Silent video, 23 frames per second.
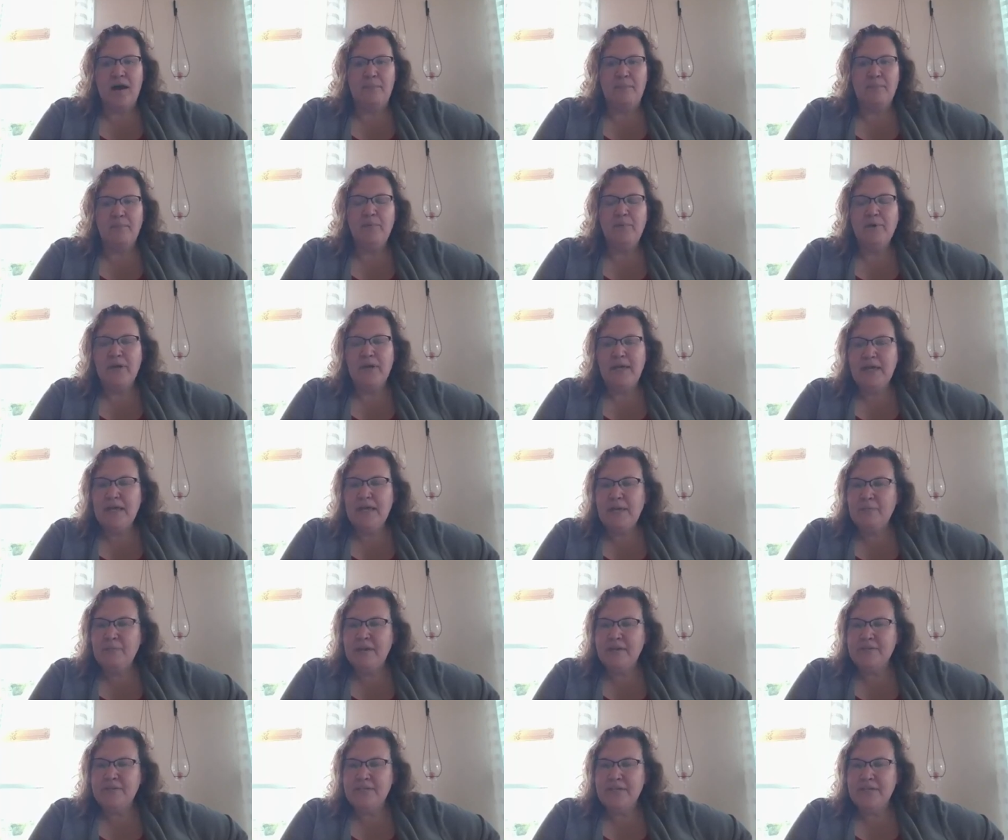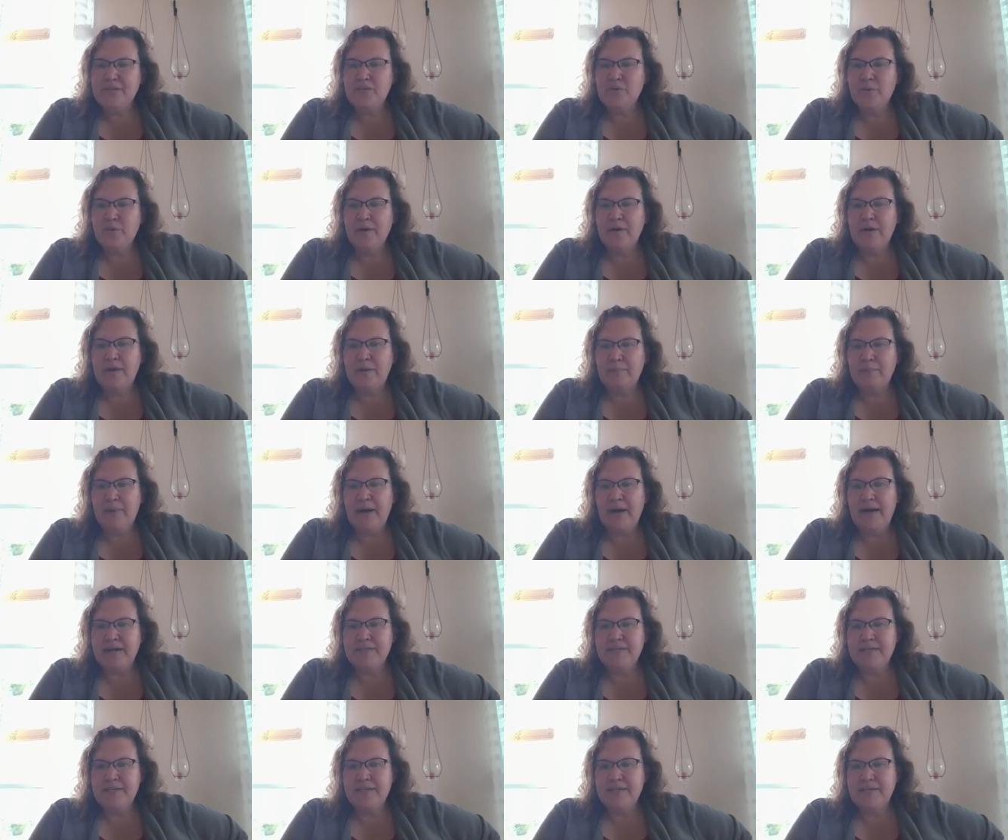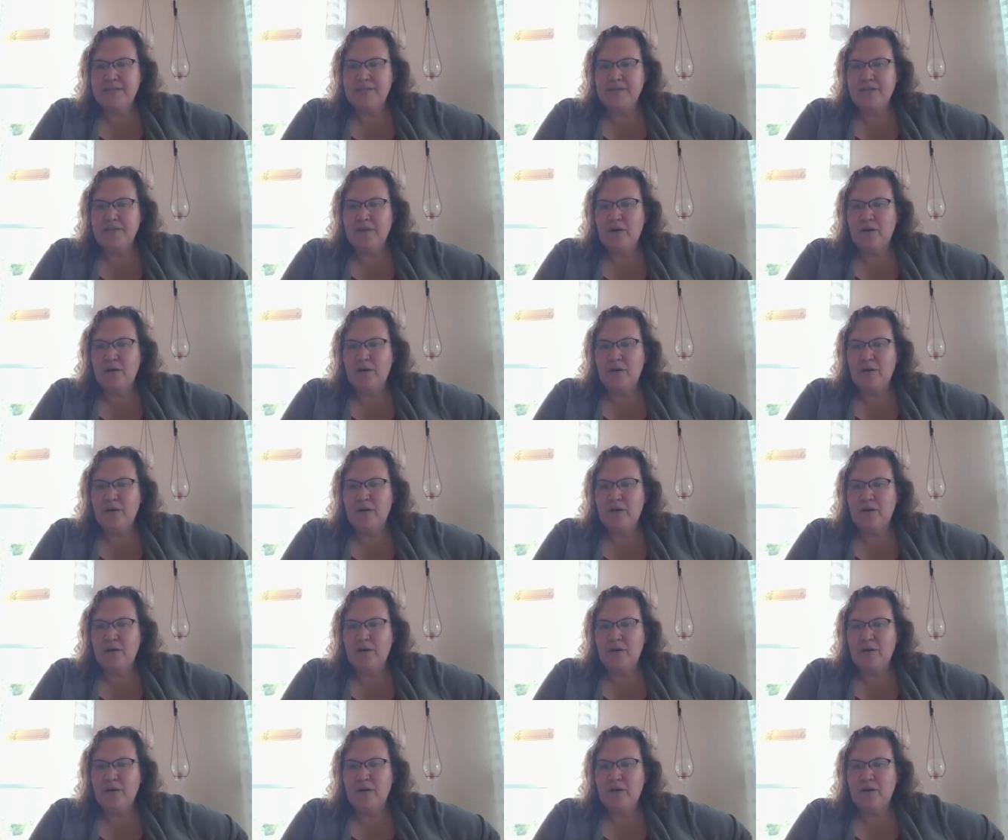um, put emails into our inboxes.